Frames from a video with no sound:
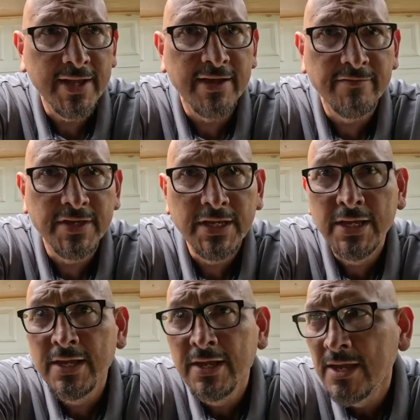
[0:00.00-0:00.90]
heavy,
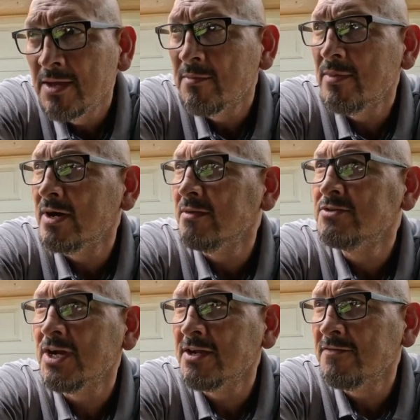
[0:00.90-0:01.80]
but
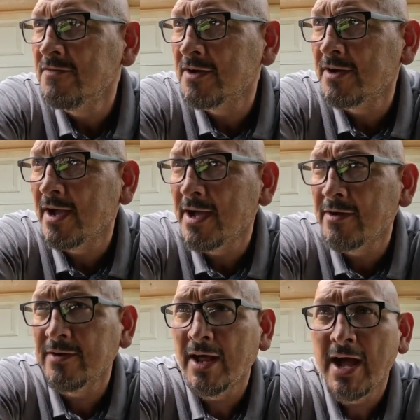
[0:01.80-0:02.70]
trying to figure
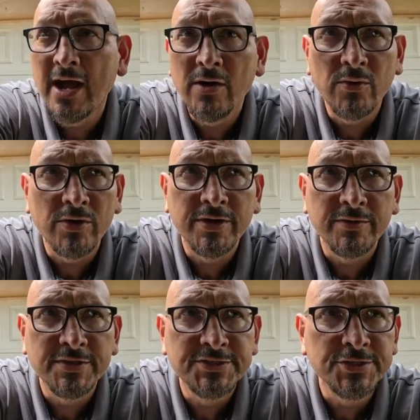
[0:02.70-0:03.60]
out how we're
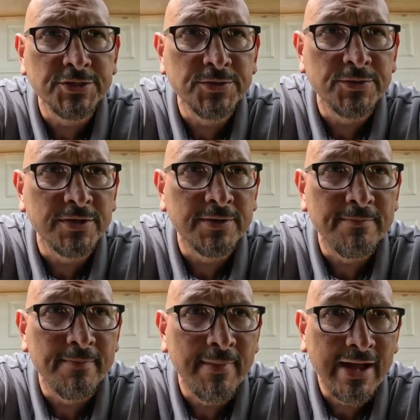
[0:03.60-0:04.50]
going to
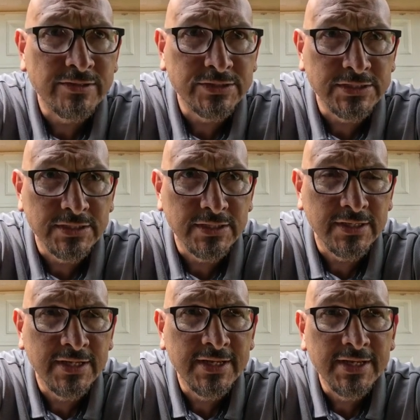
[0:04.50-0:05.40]
mount it,
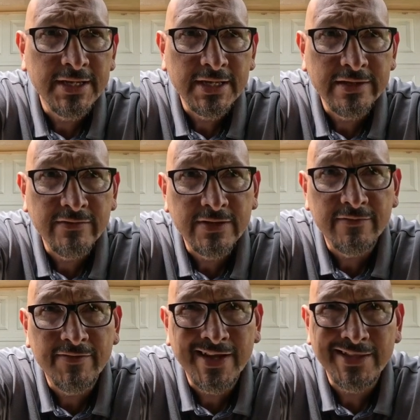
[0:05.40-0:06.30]
given the
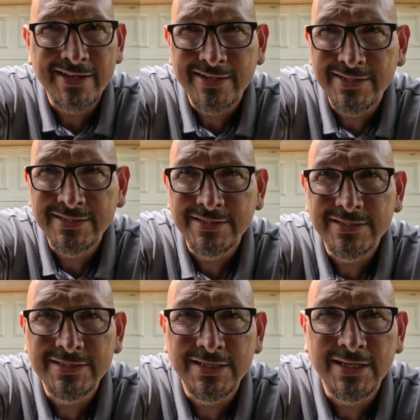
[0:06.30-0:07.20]
fact that it doesn't
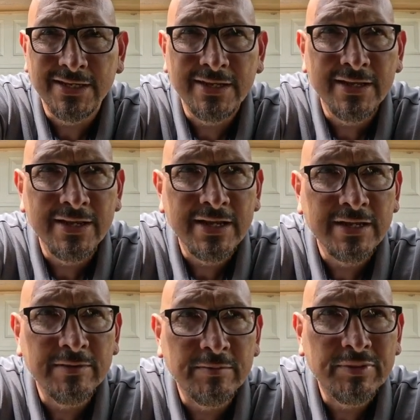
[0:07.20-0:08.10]
sit
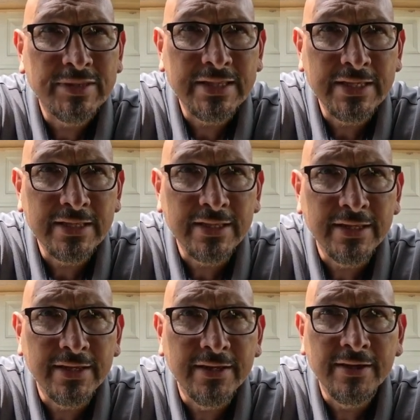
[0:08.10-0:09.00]

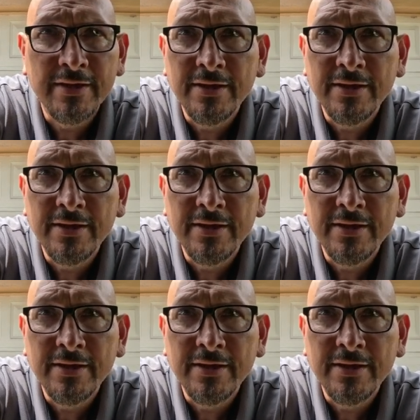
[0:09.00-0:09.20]
completely